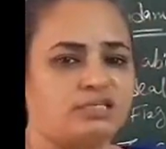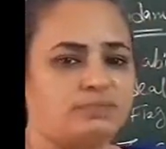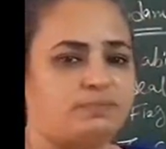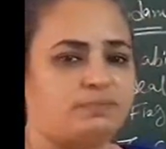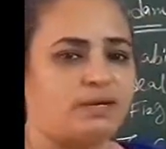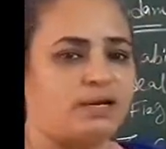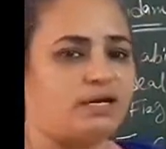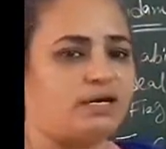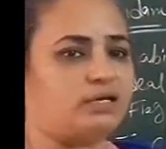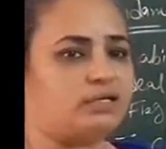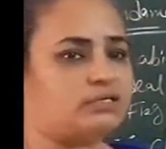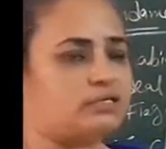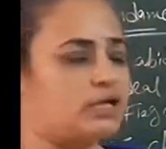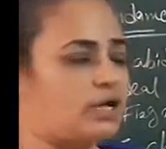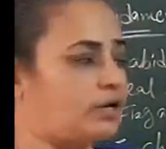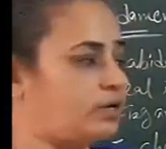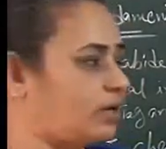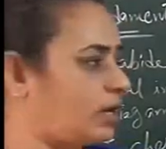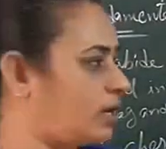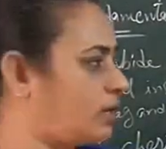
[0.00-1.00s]
pillars
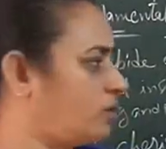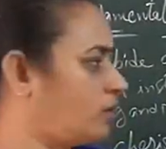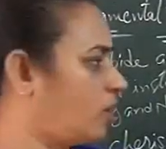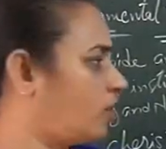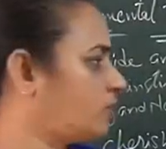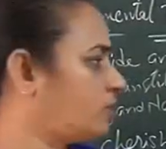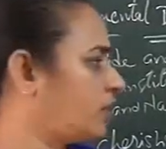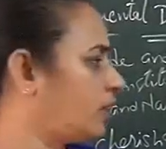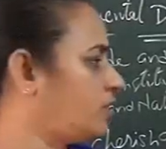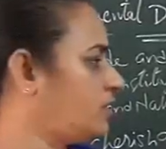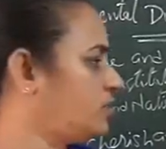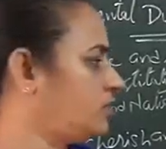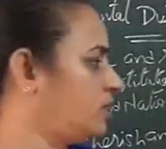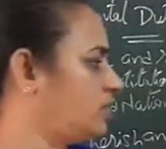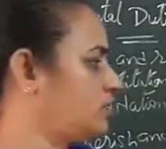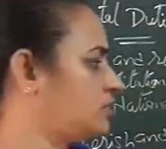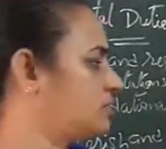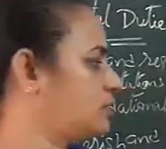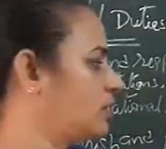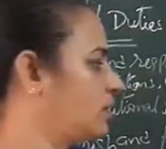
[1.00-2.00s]
are not
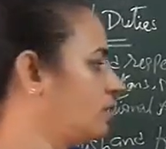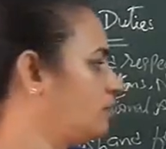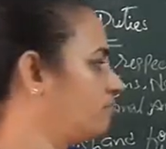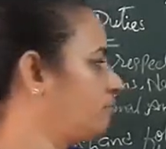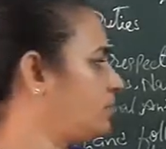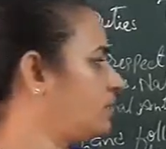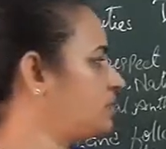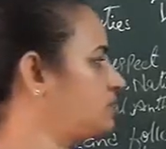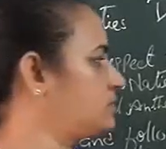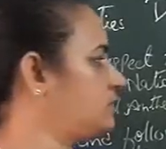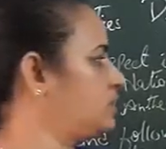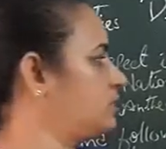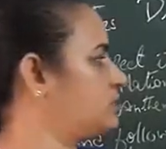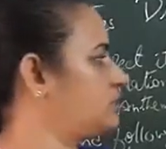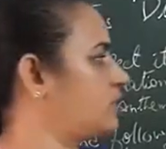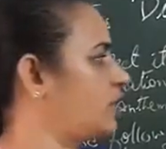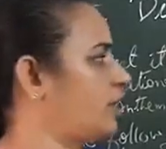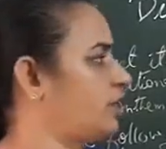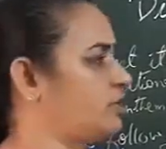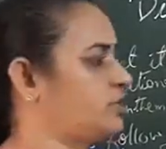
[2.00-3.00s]
anything but these
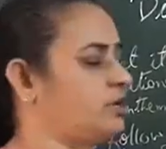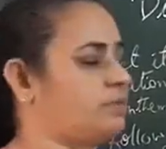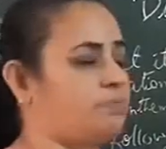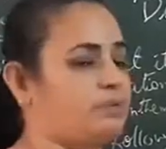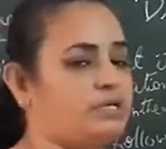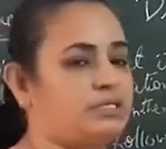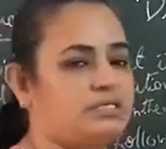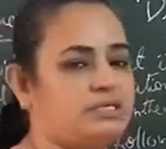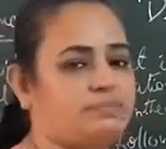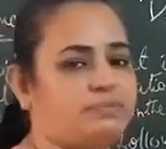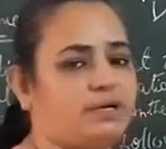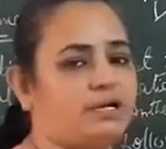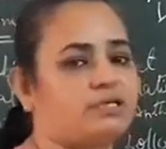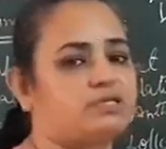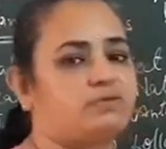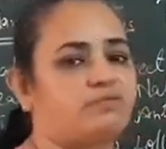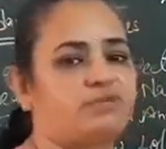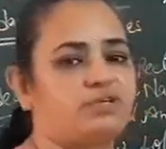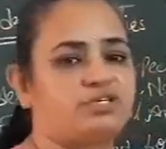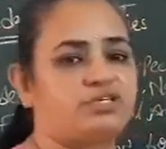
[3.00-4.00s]
directive principles
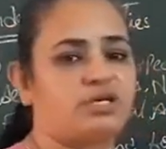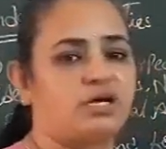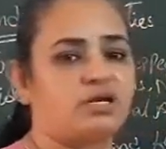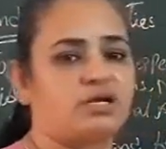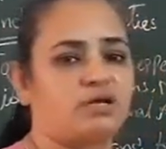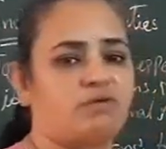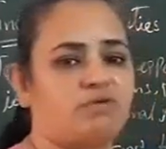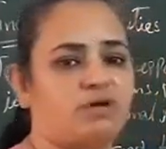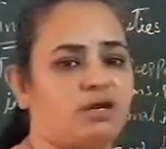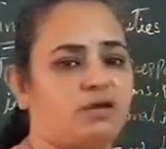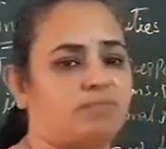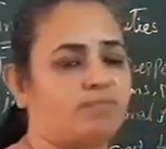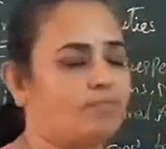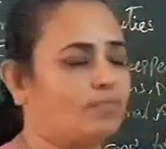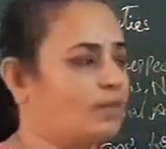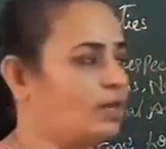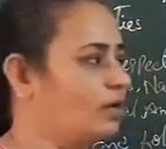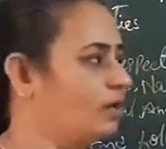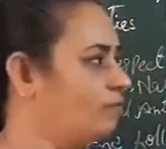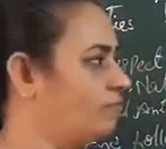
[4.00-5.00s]
which are given,
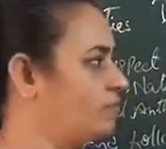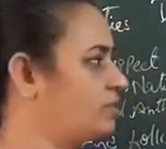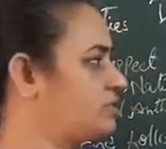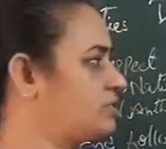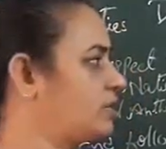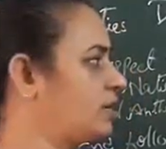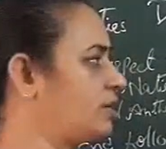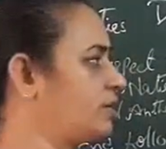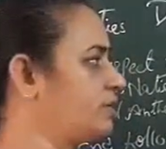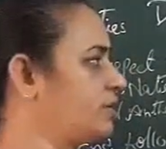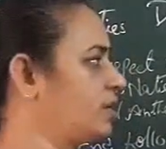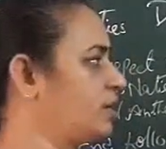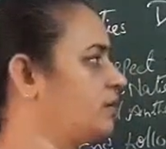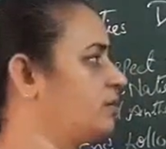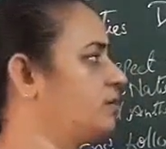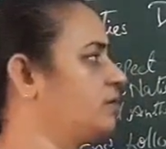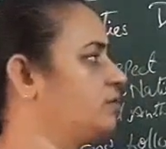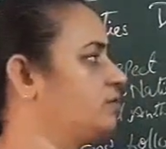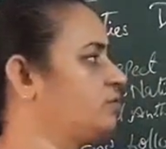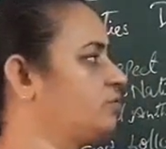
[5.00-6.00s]
which are written
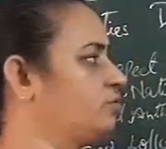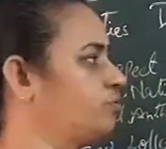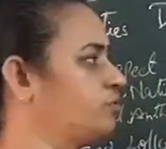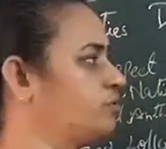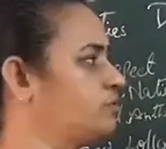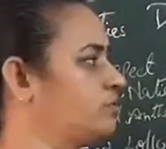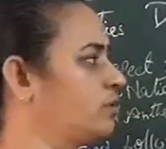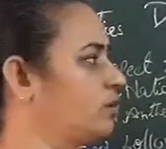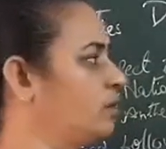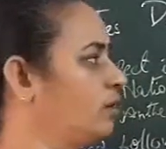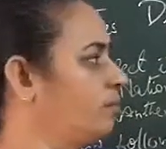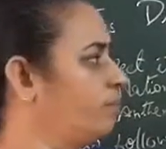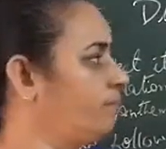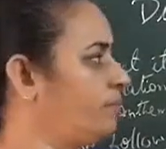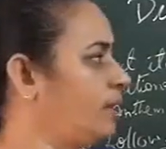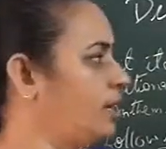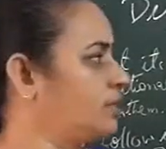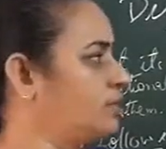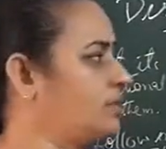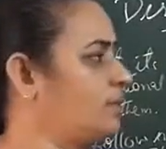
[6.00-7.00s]
to
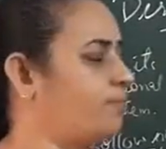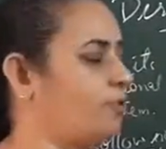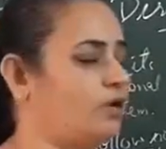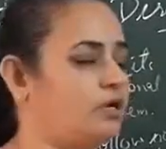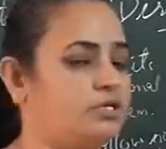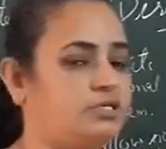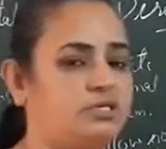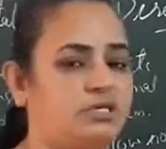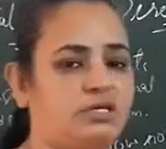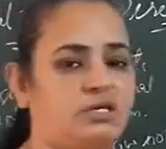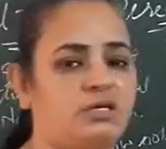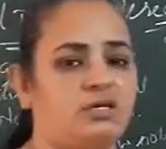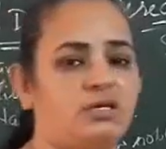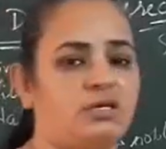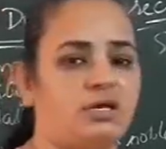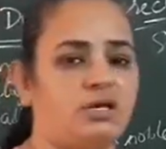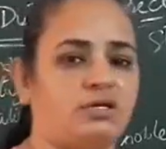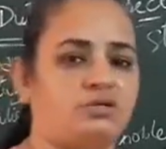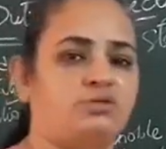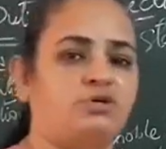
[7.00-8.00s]
make the policy
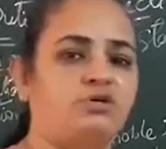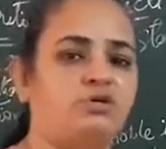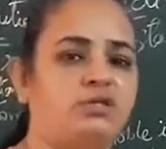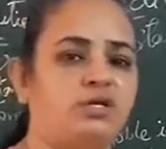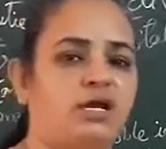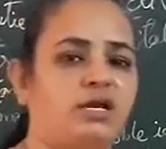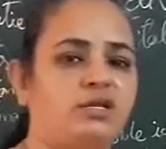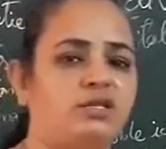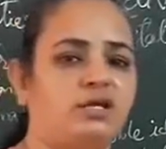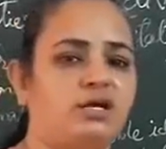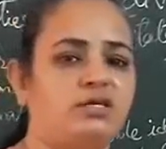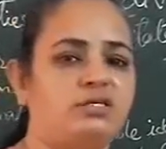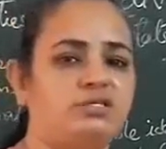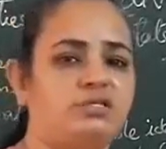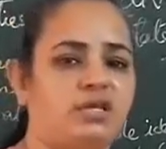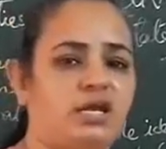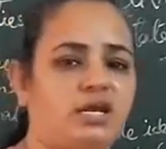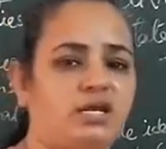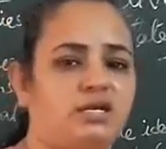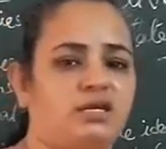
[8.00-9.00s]
so that the
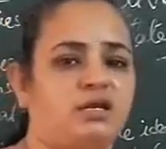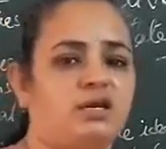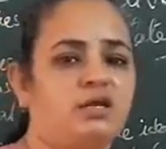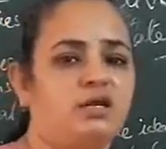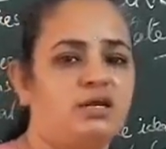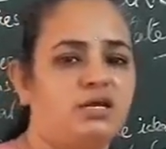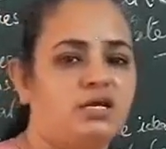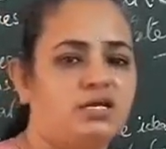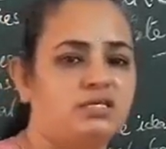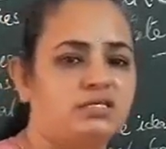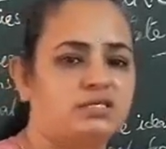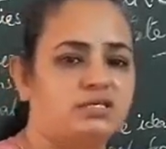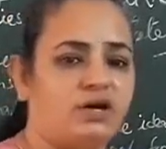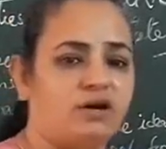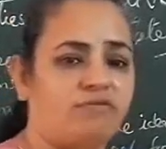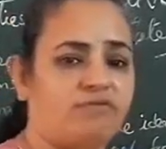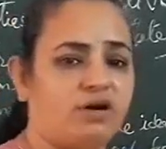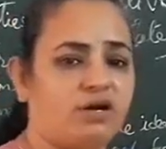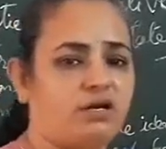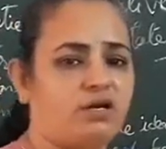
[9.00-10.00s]
state is
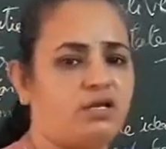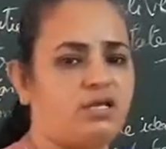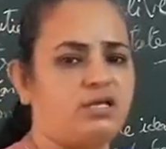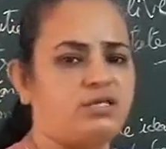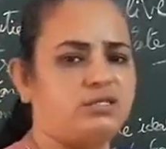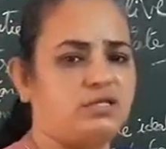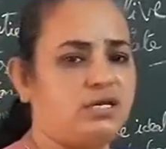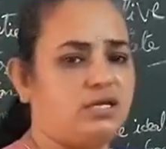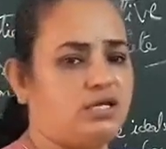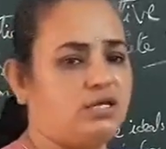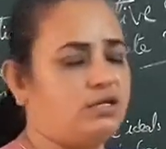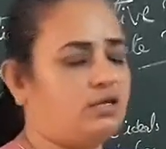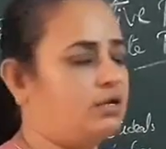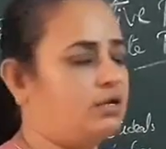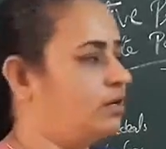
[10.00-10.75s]
governed easily.